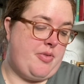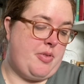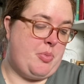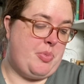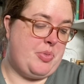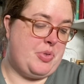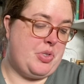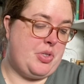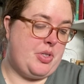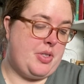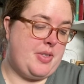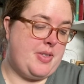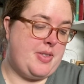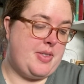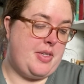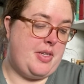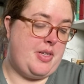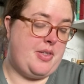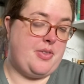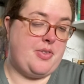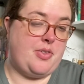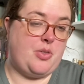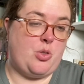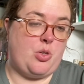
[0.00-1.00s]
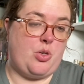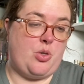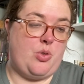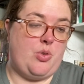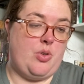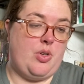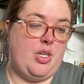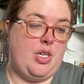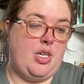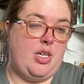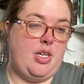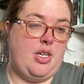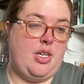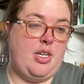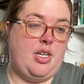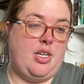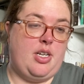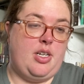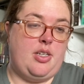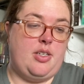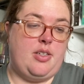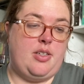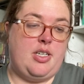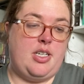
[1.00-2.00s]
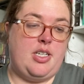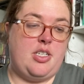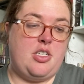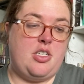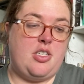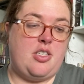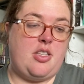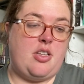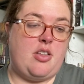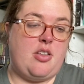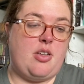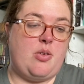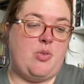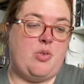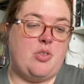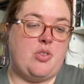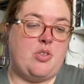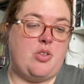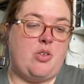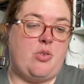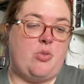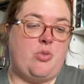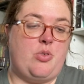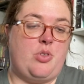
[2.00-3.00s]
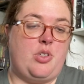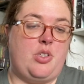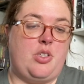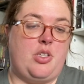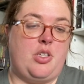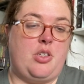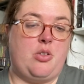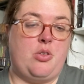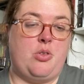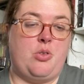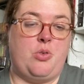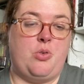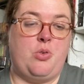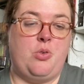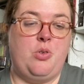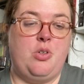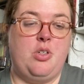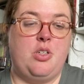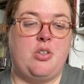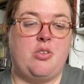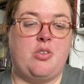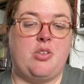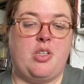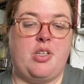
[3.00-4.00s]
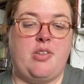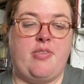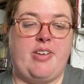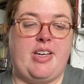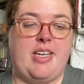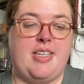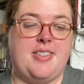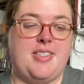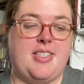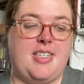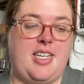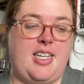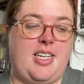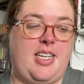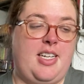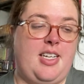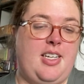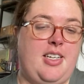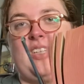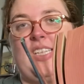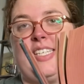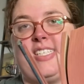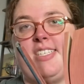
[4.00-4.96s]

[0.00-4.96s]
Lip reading: books, and so I just thought that was really cool, really fascinating.